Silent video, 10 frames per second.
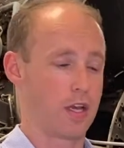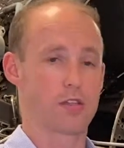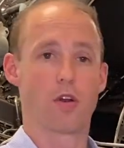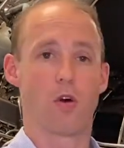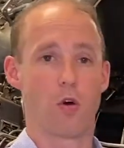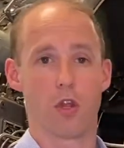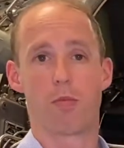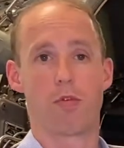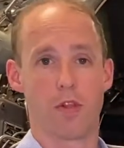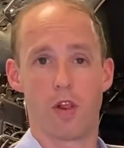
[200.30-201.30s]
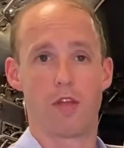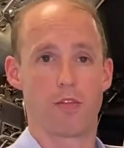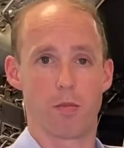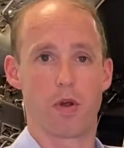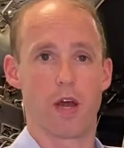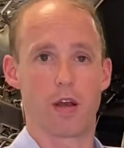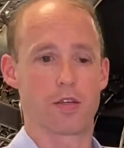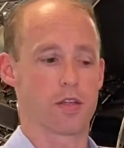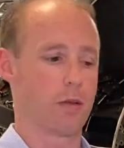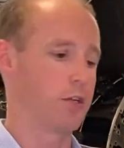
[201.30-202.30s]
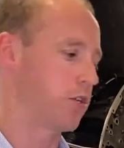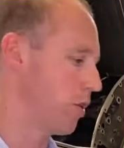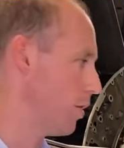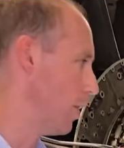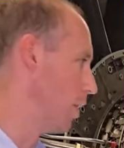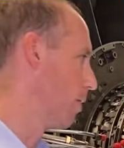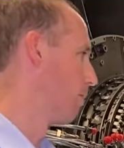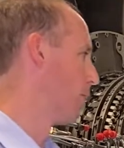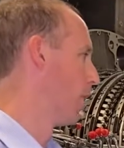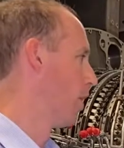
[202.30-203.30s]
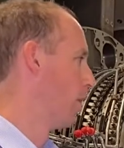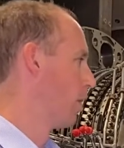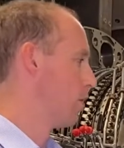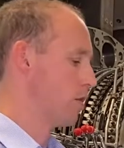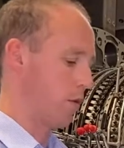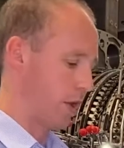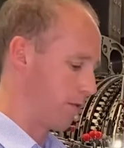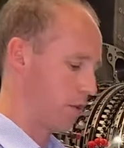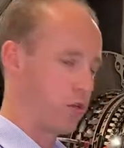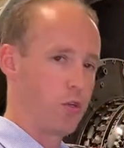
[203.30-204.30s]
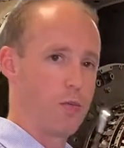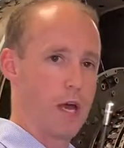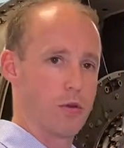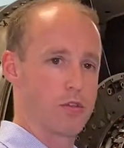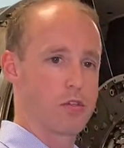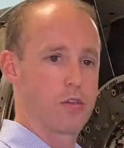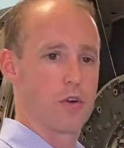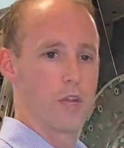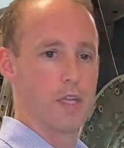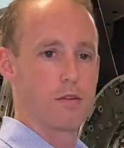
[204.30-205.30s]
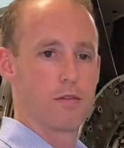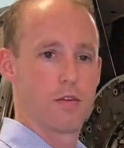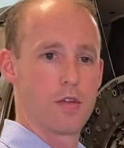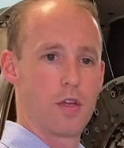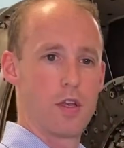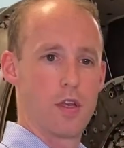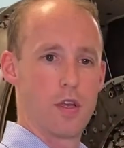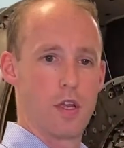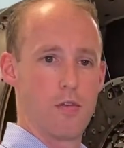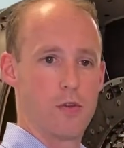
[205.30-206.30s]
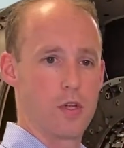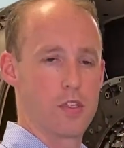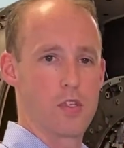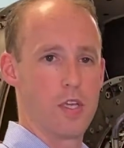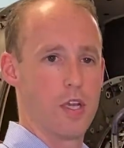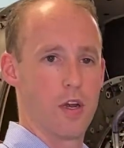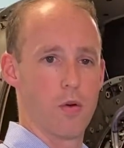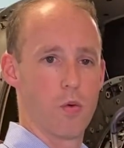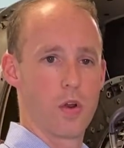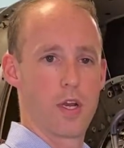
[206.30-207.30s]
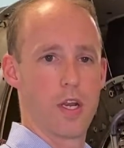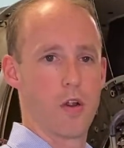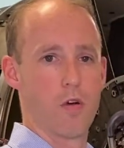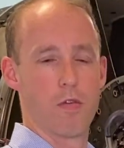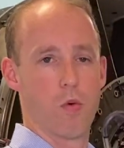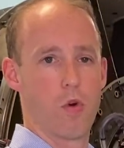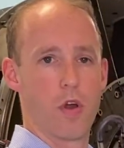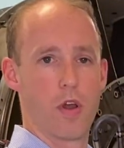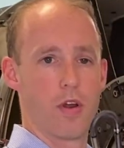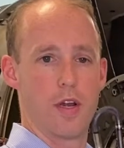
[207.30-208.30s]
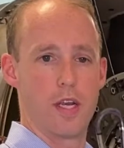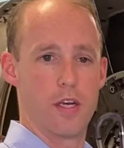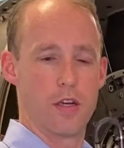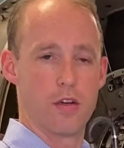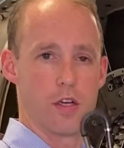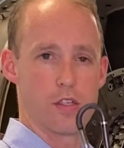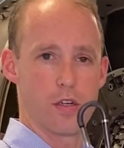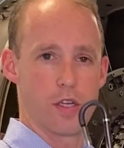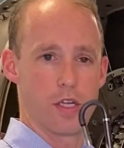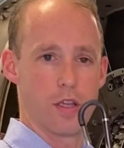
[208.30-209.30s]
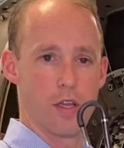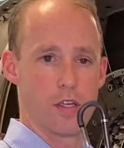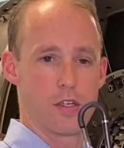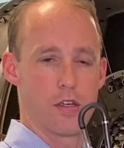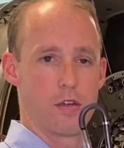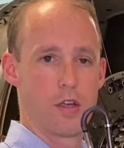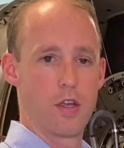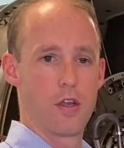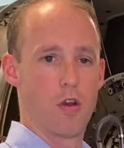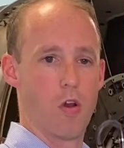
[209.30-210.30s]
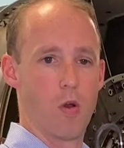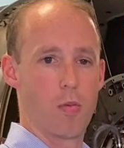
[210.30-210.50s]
it's going to hold up over the life of the product. So let me show you here. So we have the tube out straight, and if you could see here, we're getting over 180 degrees articulation, no